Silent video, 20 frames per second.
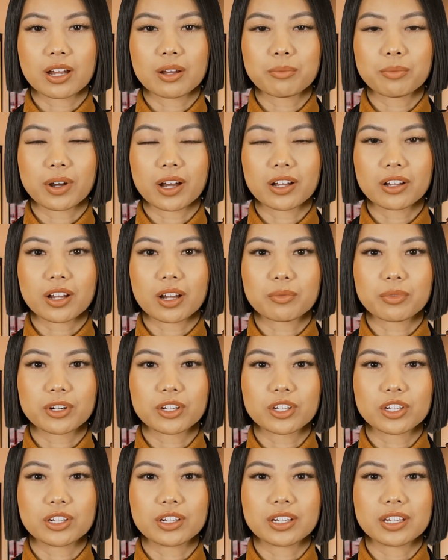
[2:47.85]
unlock
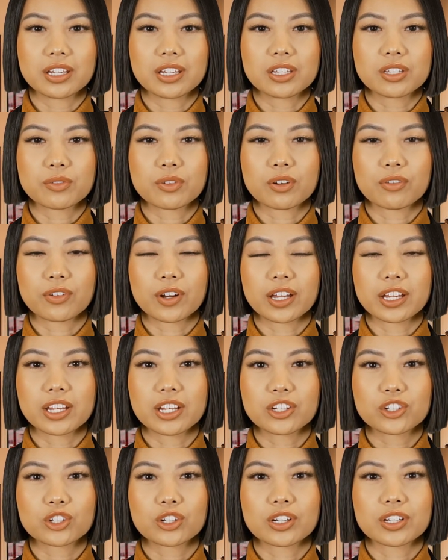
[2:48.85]
opportunities for
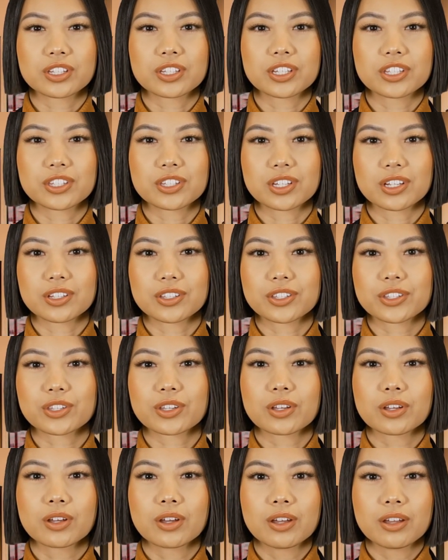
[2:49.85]
financial
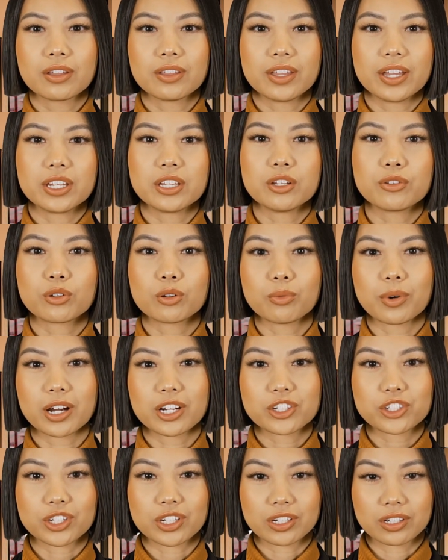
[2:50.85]
assistance. Thank you for
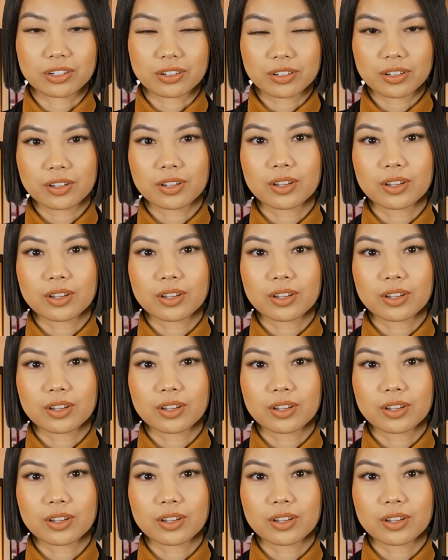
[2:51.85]
watching.